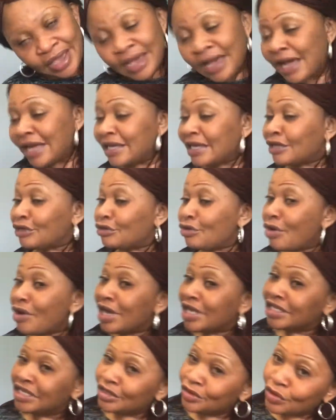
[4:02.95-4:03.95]
and as long
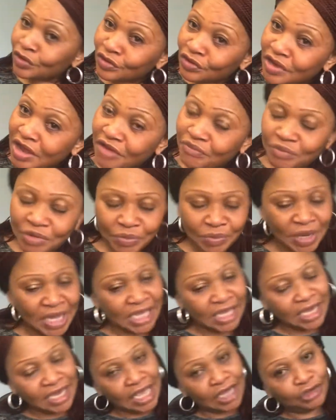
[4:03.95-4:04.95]
as he doesn't have paper,
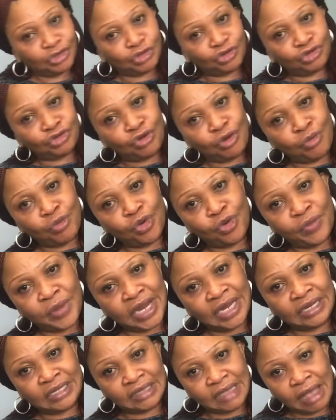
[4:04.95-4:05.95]
he can't just come home
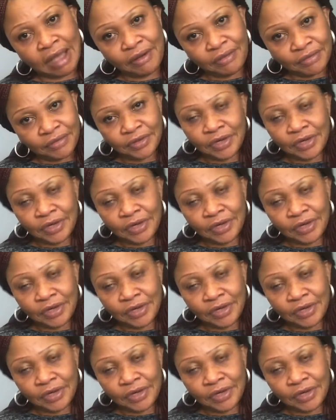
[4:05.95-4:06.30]
anyhow.